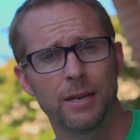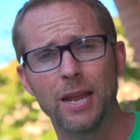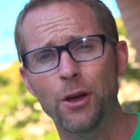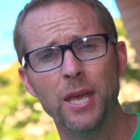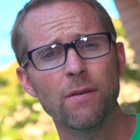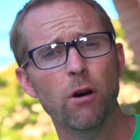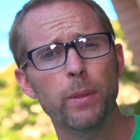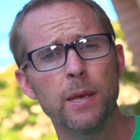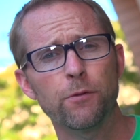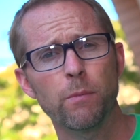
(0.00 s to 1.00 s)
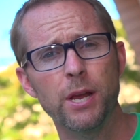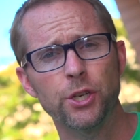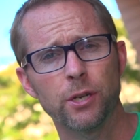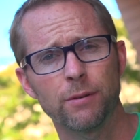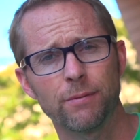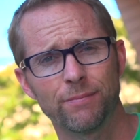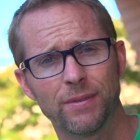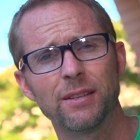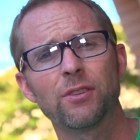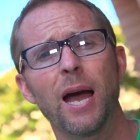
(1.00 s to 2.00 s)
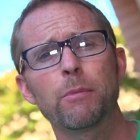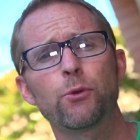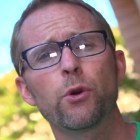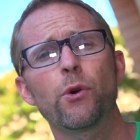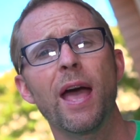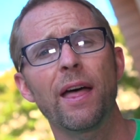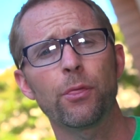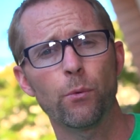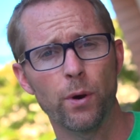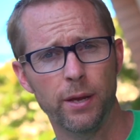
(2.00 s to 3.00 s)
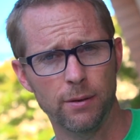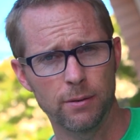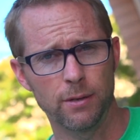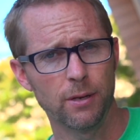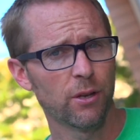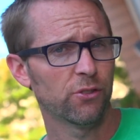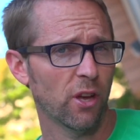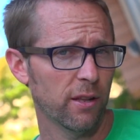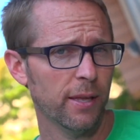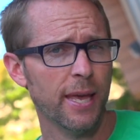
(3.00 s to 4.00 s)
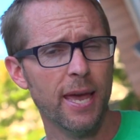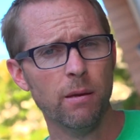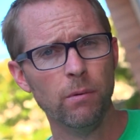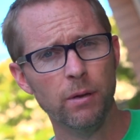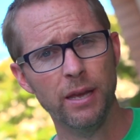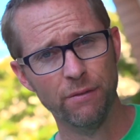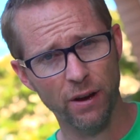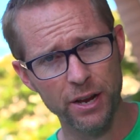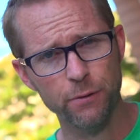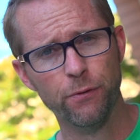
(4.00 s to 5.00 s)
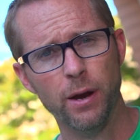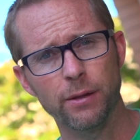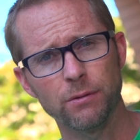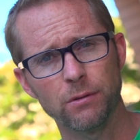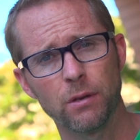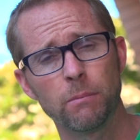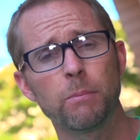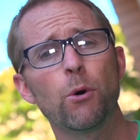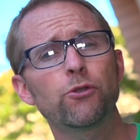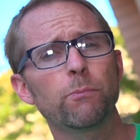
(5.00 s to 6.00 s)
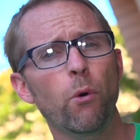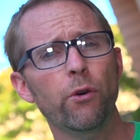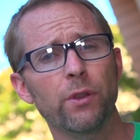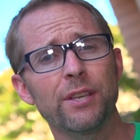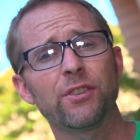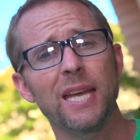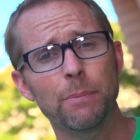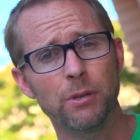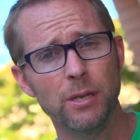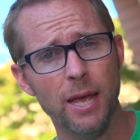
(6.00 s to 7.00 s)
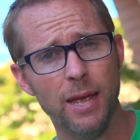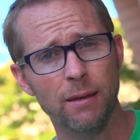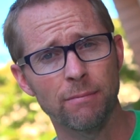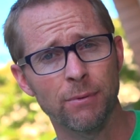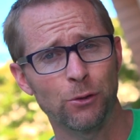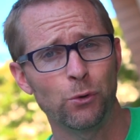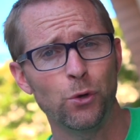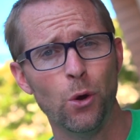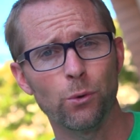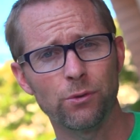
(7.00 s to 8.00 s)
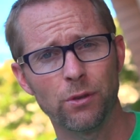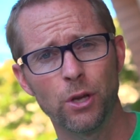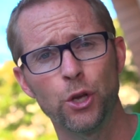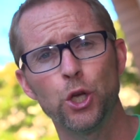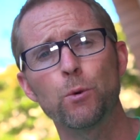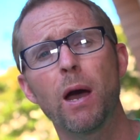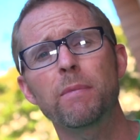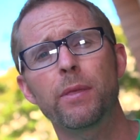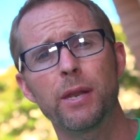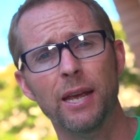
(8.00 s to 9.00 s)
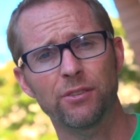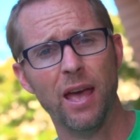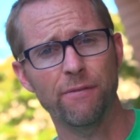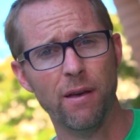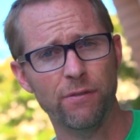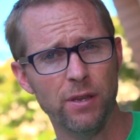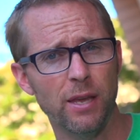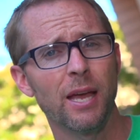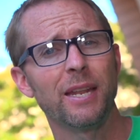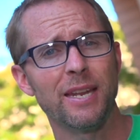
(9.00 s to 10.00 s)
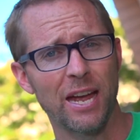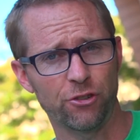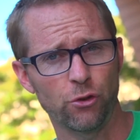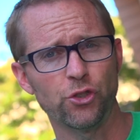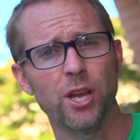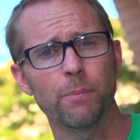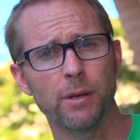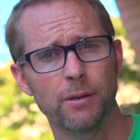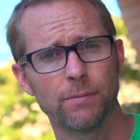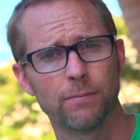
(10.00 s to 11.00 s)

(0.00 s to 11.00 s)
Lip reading: Now you have all the information. It's time to throw your hat in the ring. Study the game, invite your friends, but most importantly, sign up today, because who knows, you might be the next FFE national champion.